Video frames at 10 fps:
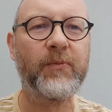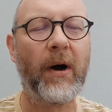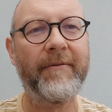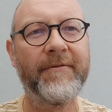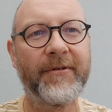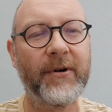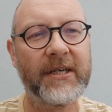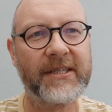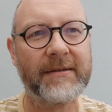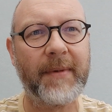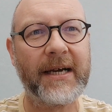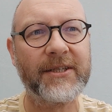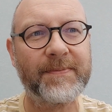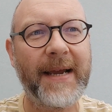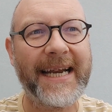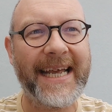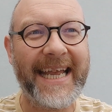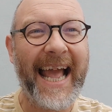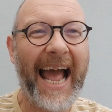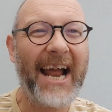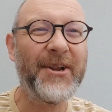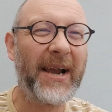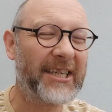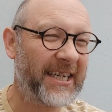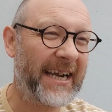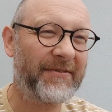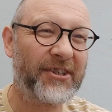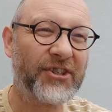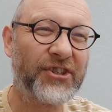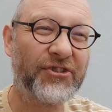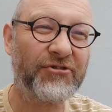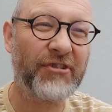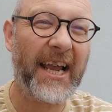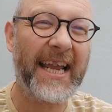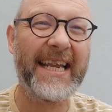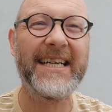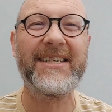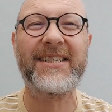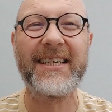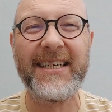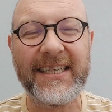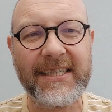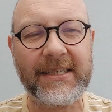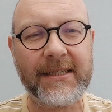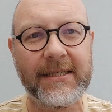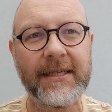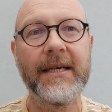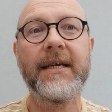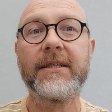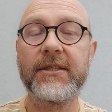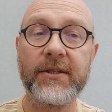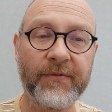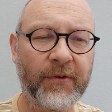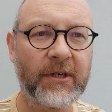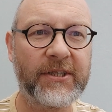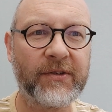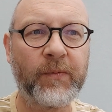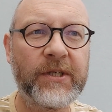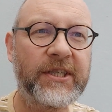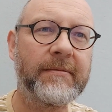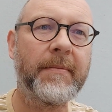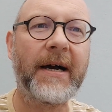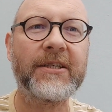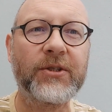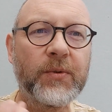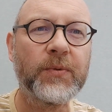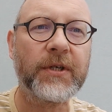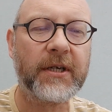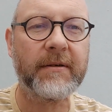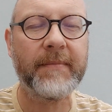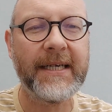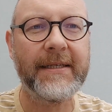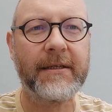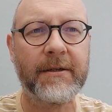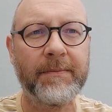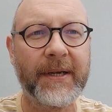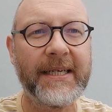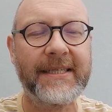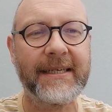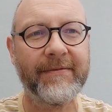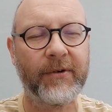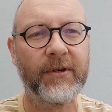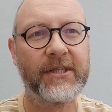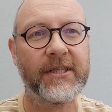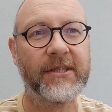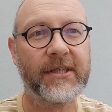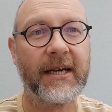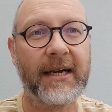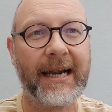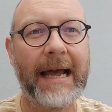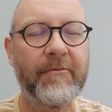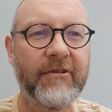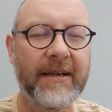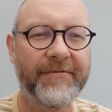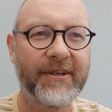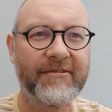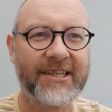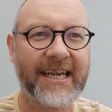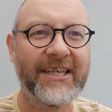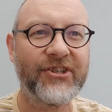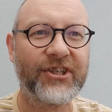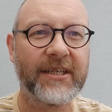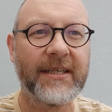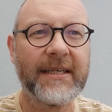one voice amongst many, and you actually have to strain to listen to the voice of wisdom amongst all the competing voices that are clamouring for your attention.